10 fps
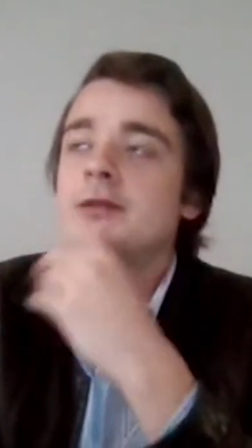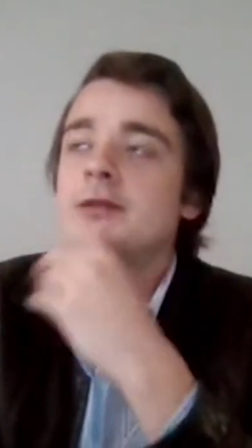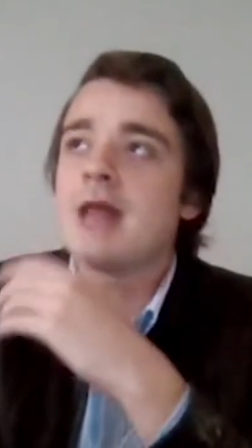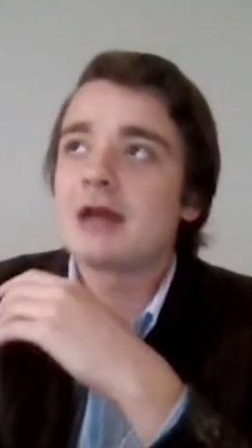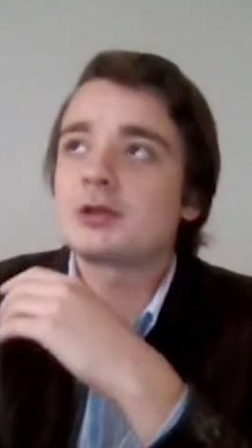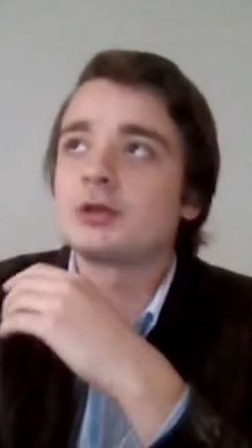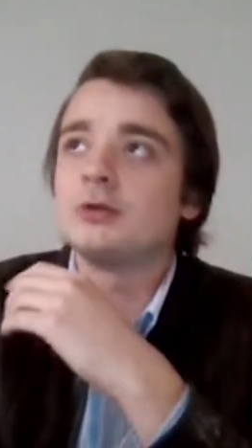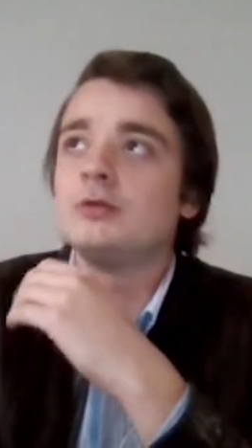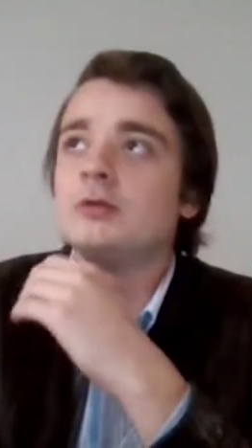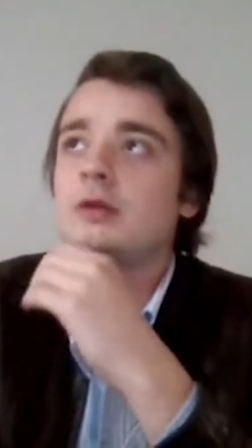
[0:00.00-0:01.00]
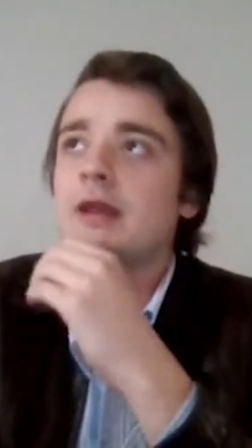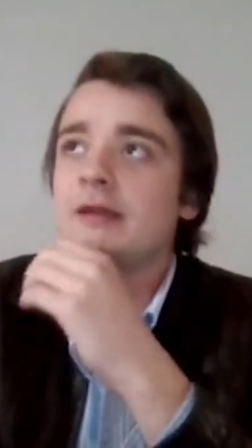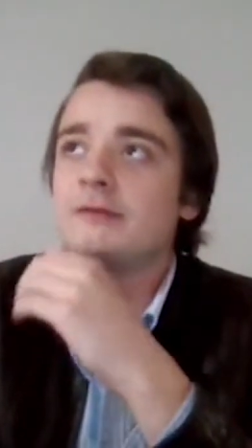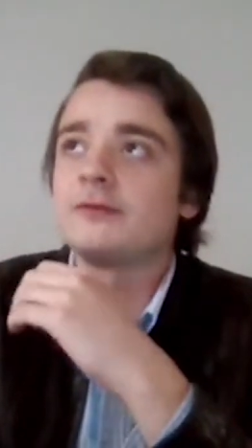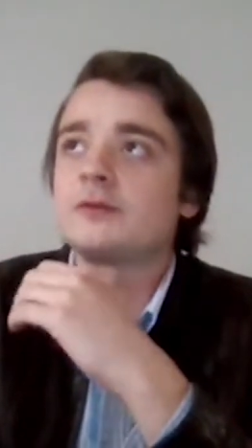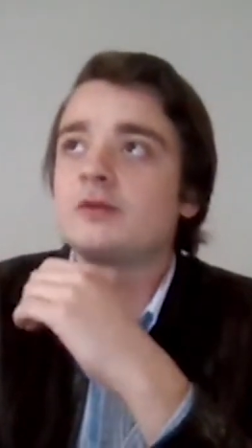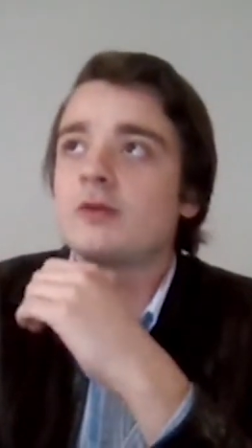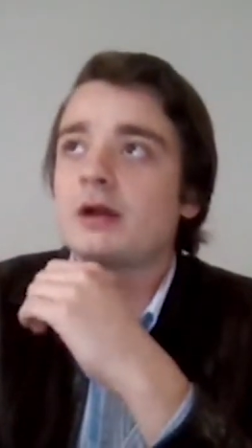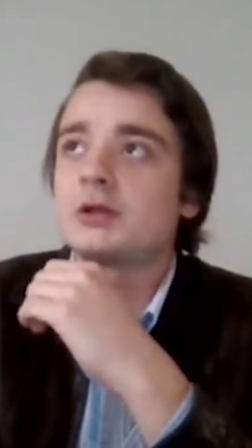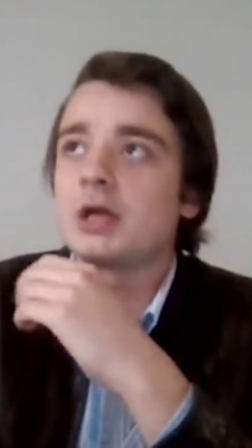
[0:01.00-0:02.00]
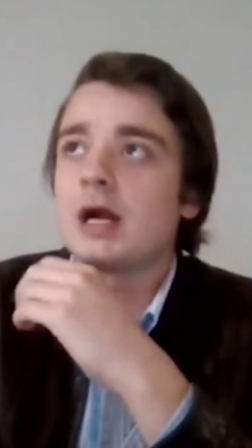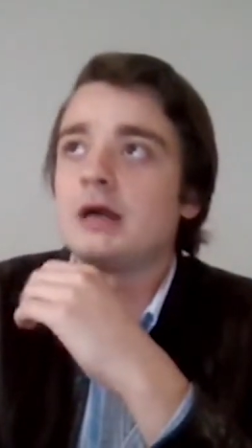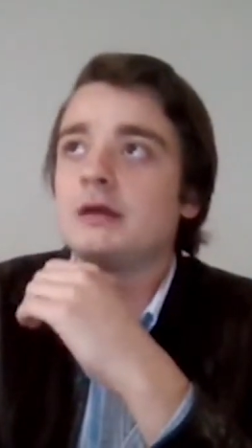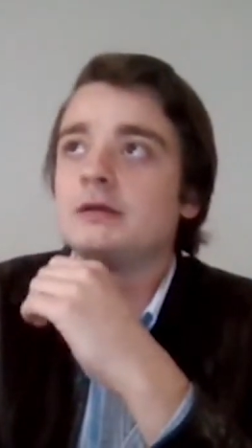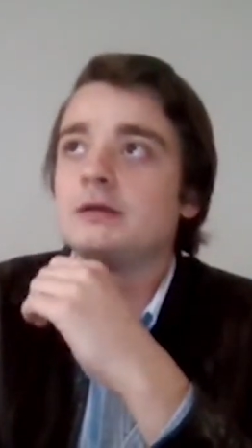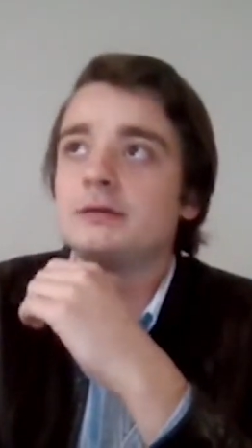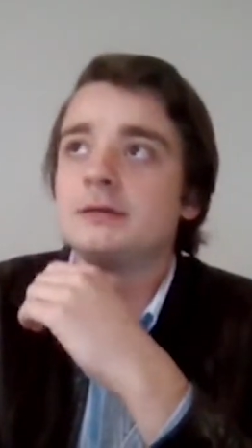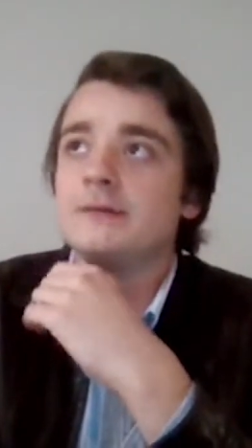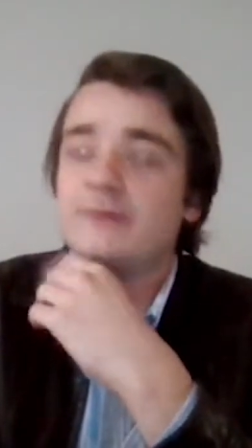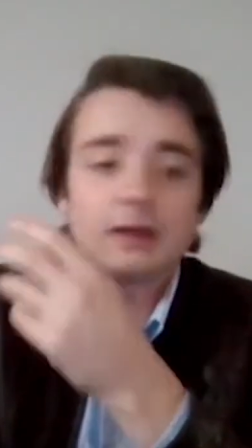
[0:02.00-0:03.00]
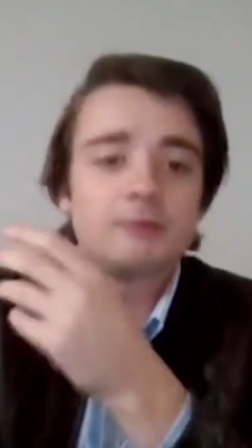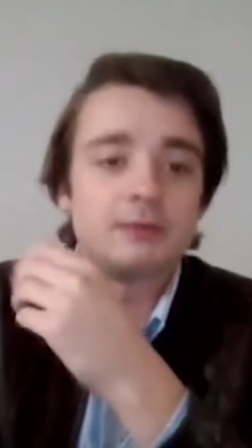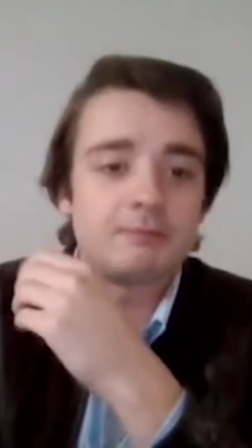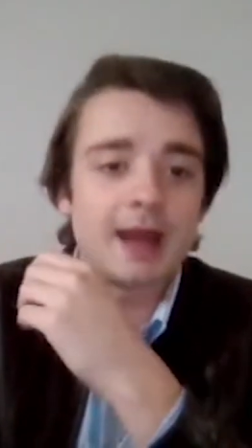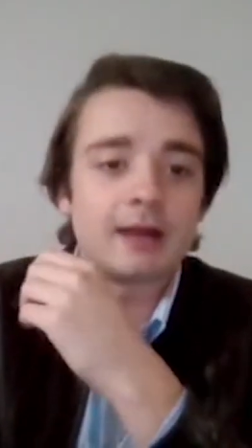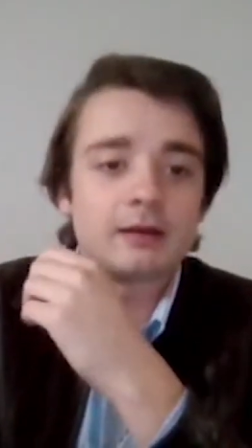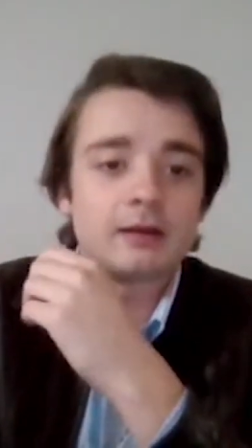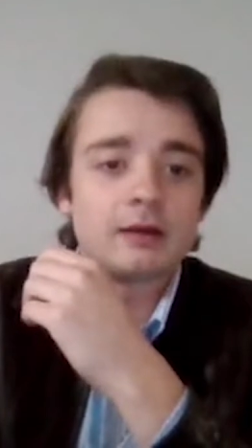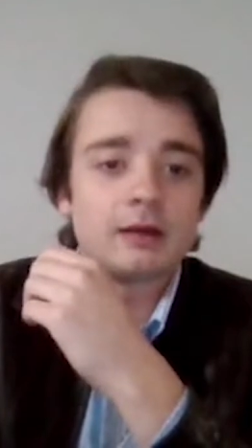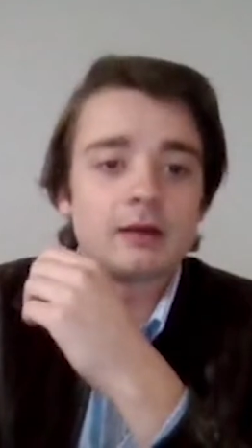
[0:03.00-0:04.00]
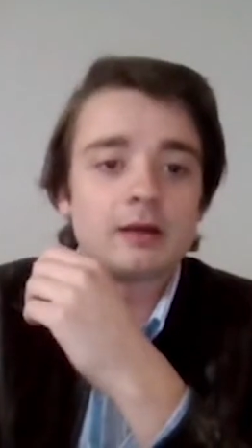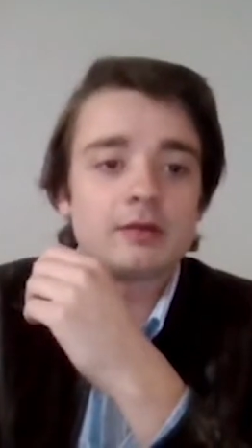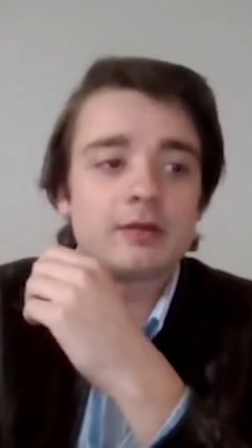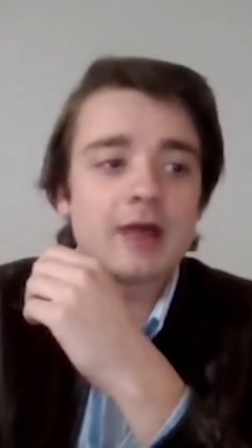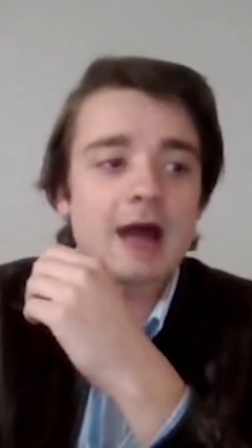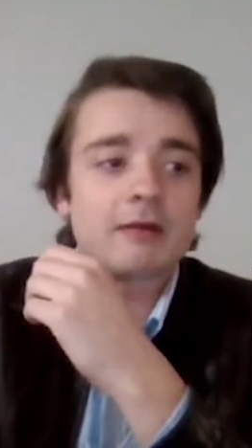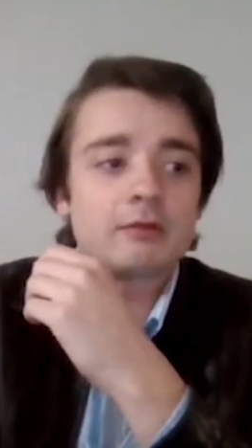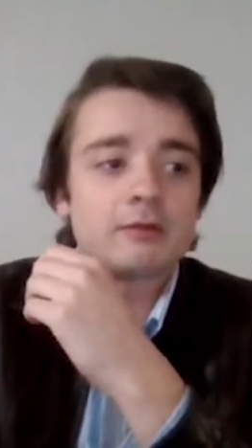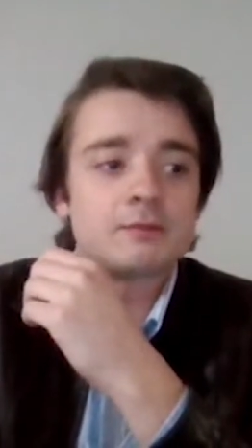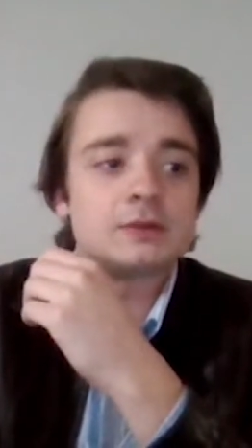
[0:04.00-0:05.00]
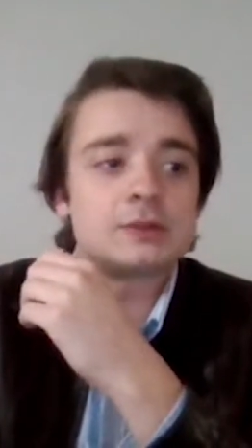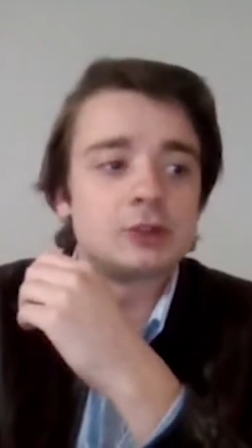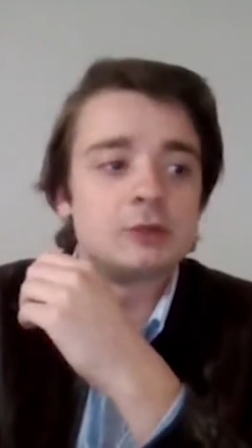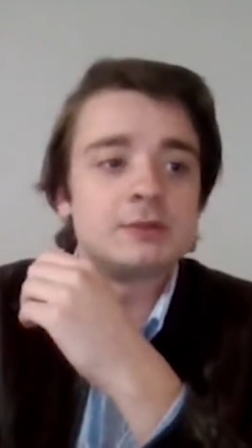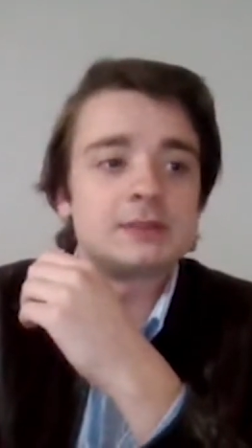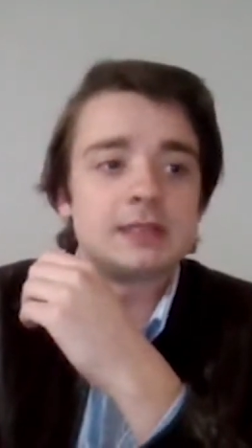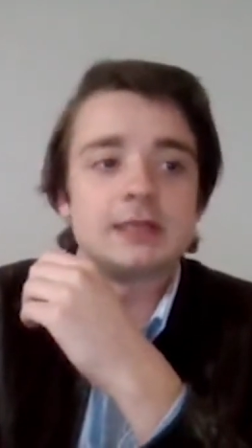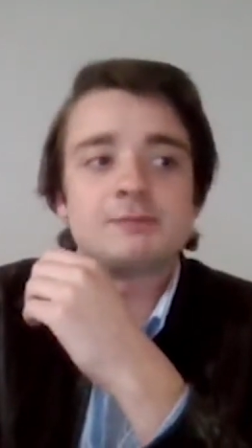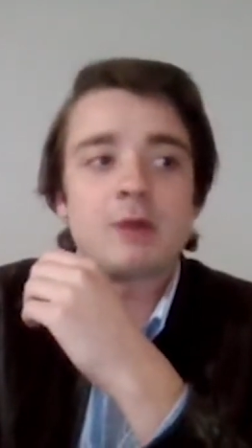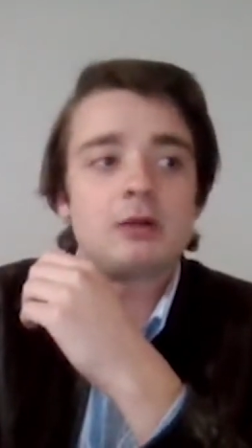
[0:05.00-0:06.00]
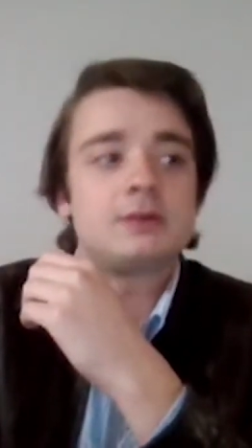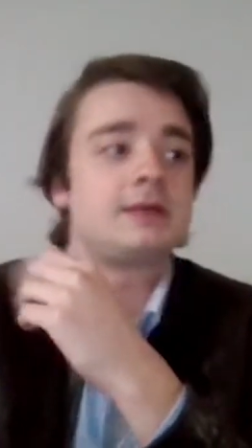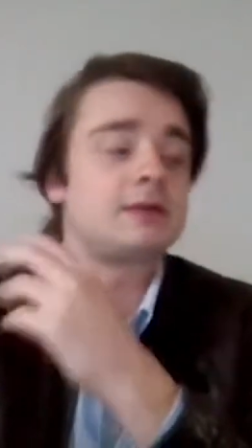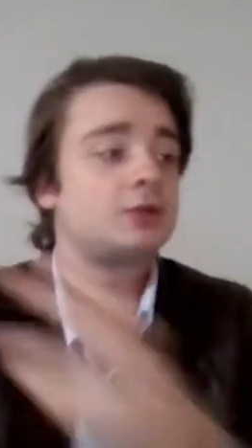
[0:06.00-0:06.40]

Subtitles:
national infrastructure development bank that supersedes politics.